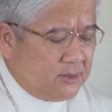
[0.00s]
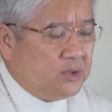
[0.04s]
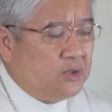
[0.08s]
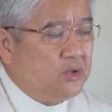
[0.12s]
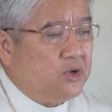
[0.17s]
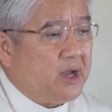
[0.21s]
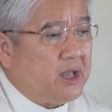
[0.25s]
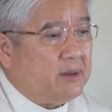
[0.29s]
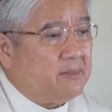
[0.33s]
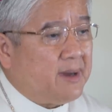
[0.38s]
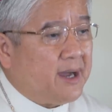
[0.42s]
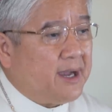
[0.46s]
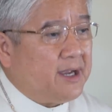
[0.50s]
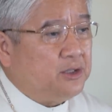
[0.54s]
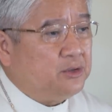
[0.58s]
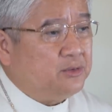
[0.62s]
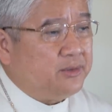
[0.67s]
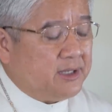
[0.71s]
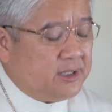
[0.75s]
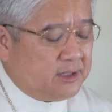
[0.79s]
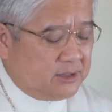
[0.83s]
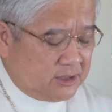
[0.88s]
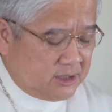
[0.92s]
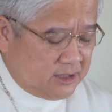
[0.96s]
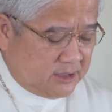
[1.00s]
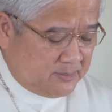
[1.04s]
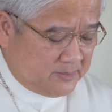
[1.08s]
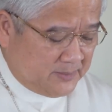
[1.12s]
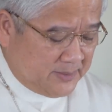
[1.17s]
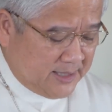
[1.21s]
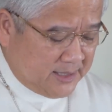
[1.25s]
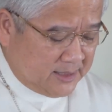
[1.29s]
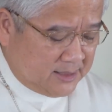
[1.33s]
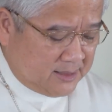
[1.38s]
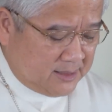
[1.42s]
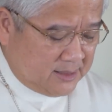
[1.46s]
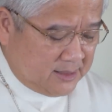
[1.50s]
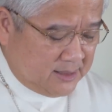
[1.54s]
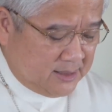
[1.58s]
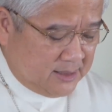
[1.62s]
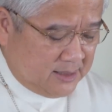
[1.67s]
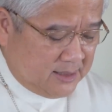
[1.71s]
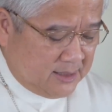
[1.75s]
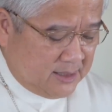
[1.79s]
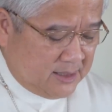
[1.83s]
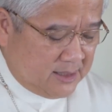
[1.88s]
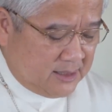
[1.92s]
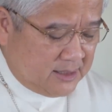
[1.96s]
Who am I to interpret
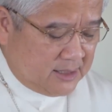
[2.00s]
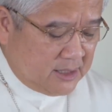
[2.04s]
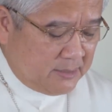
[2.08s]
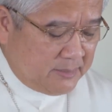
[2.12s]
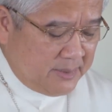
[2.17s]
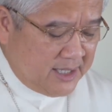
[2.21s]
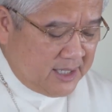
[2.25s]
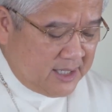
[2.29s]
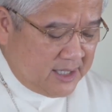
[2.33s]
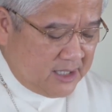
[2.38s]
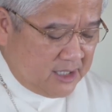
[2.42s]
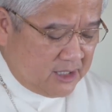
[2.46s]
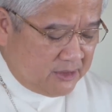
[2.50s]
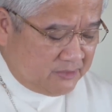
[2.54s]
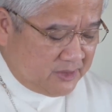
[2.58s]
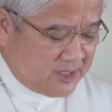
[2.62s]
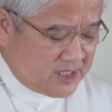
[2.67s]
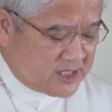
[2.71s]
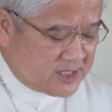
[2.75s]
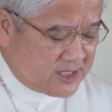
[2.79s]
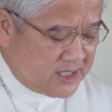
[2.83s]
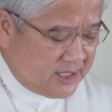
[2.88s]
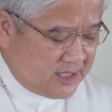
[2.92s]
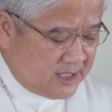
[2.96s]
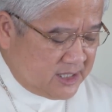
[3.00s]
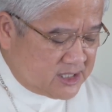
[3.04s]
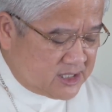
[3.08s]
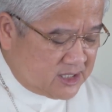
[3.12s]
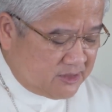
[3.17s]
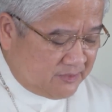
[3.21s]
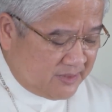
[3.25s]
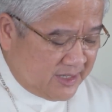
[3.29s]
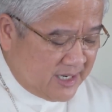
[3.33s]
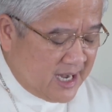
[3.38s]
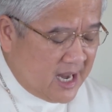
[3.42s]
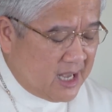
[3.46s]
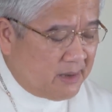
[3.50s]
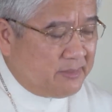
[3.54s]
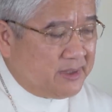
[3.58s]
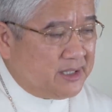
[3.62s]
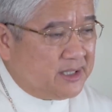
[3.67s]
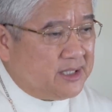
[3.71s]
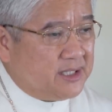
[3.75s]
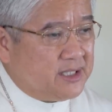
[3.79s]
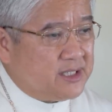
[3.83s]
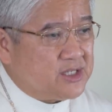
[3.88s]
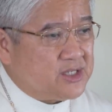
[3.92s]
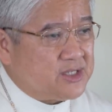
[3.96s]
the meaning of this series of
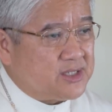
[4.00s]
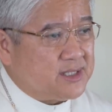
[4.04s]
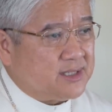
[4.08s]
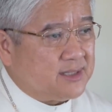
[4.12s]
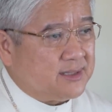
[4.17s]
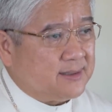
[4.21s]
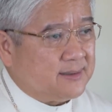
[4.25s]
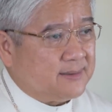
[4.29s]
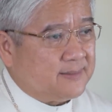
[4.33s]
calamities?